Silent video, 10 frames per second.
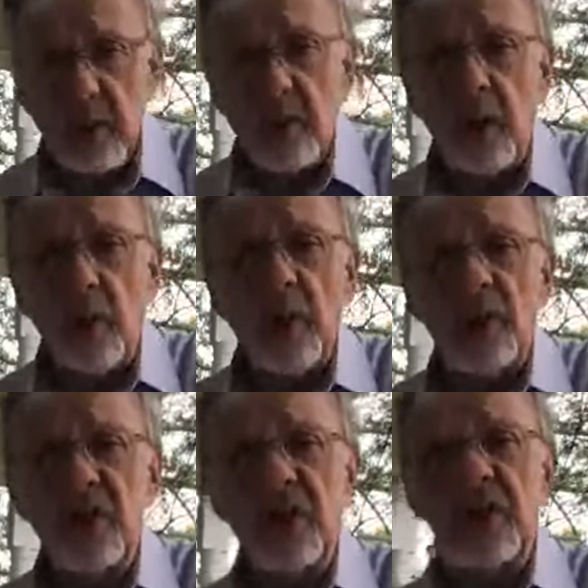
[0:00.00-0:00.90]
that when
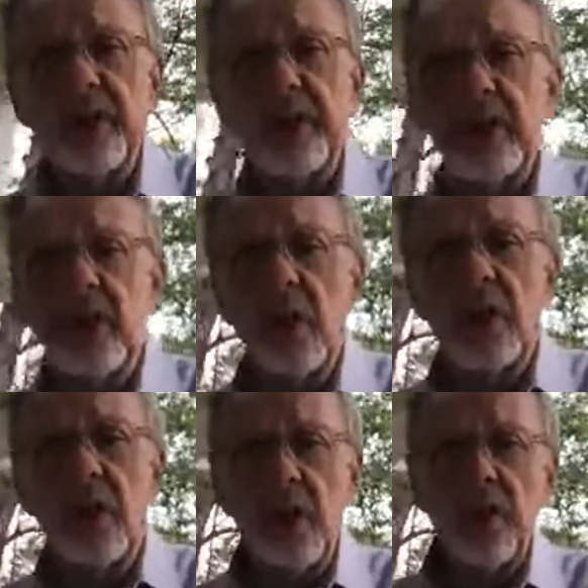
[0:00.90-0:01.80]
Jesus
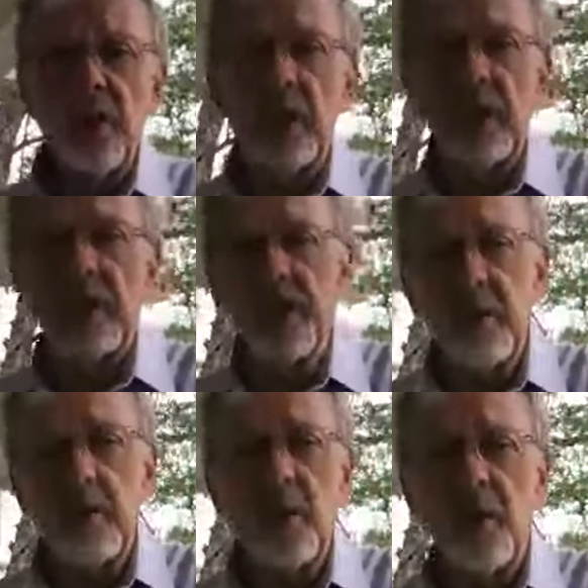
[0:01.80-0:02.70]
concluded the
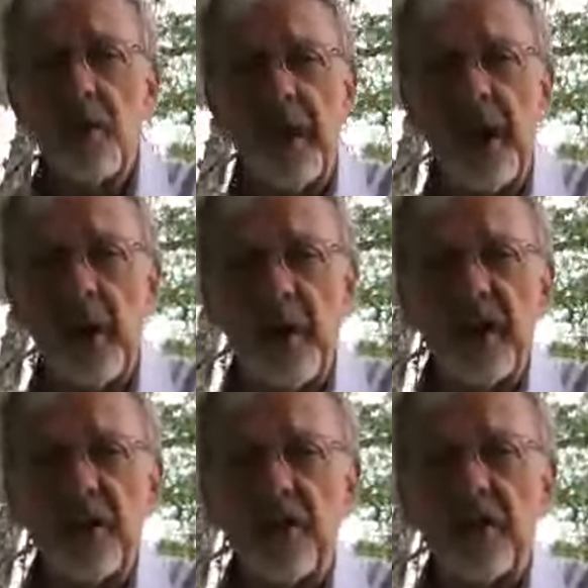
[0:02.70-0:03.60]
Sermon on the Mount in
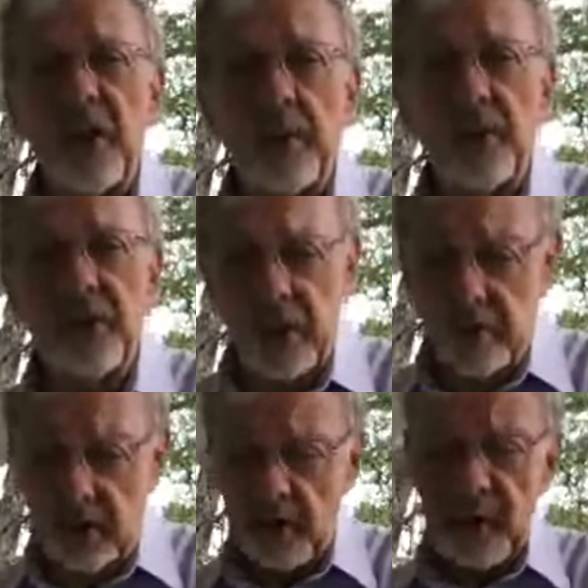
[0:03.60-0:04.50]
Matthew chapter
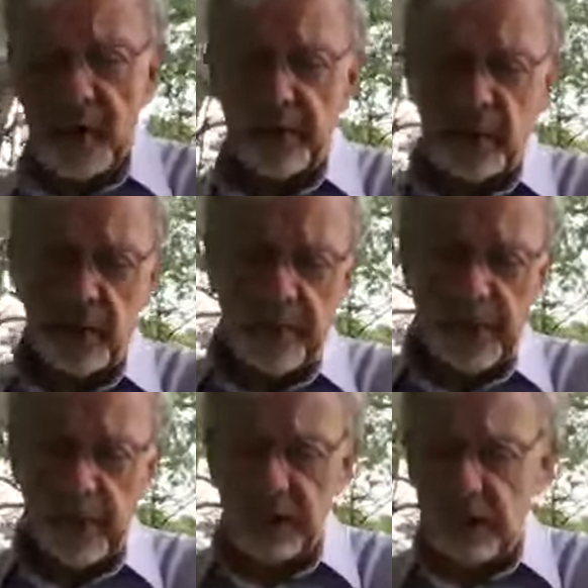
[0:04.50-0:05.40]
7, he makes the
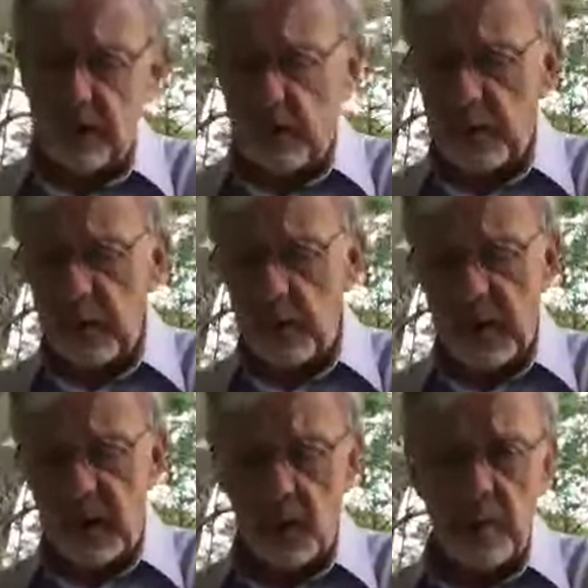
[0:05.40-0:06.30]
comparison between the
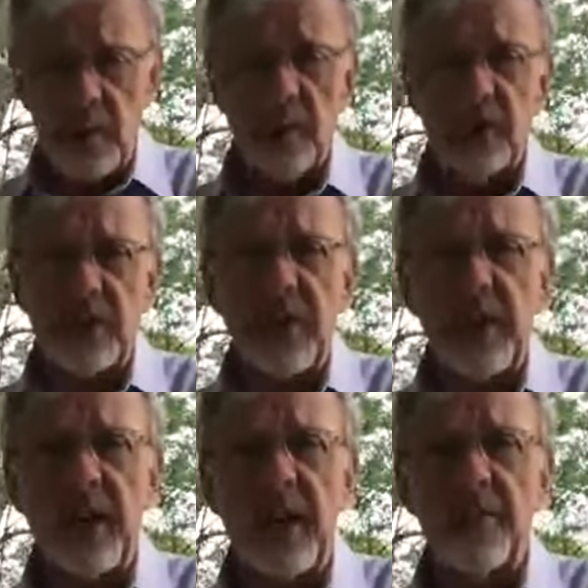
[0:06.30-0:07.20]
man who builds his
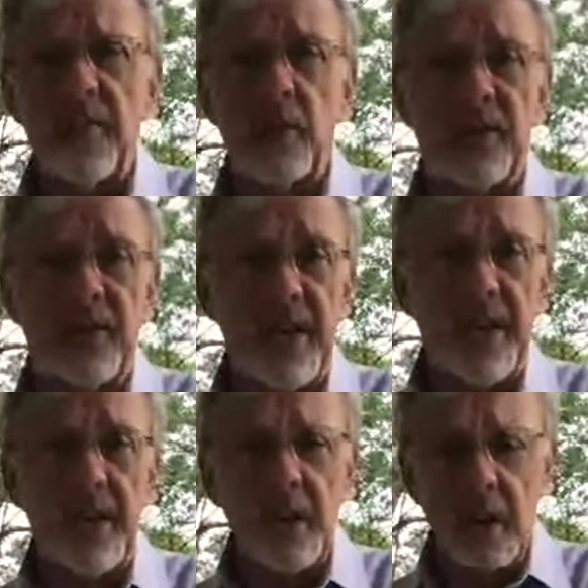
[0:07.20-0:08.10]
life on the
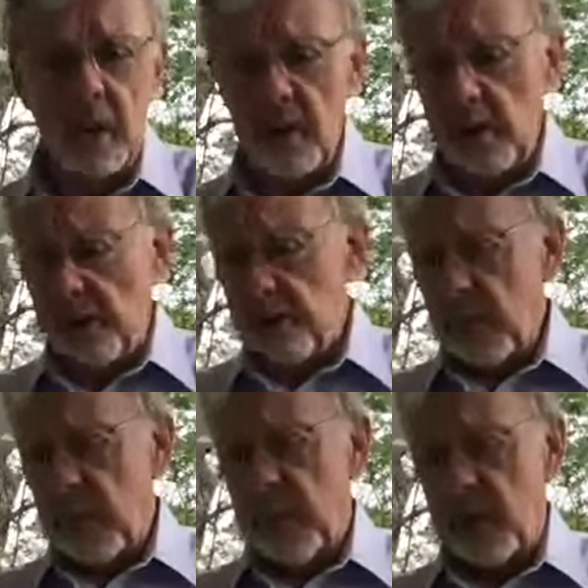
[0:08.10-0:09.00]
sand
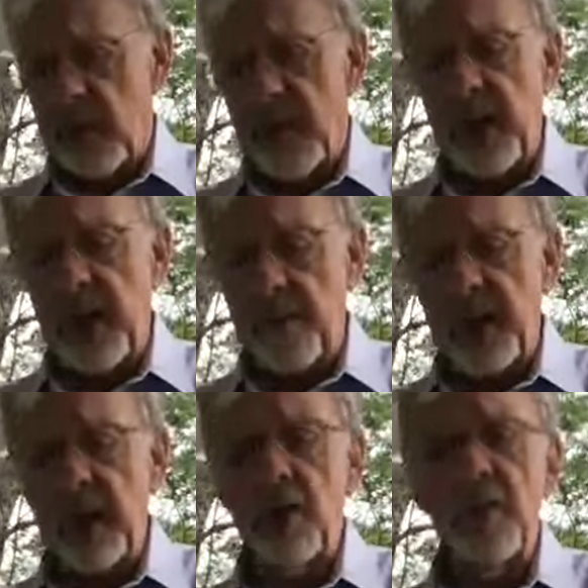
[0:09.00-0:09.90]
and the
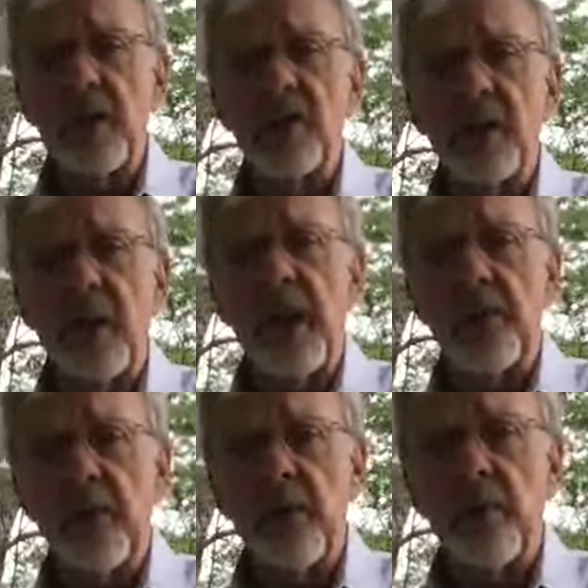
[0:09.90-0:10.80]
man who builds his
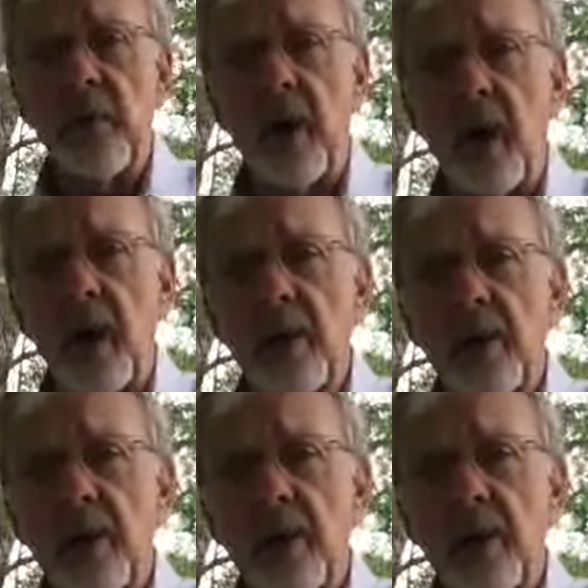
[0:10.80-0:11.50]
life on a rock.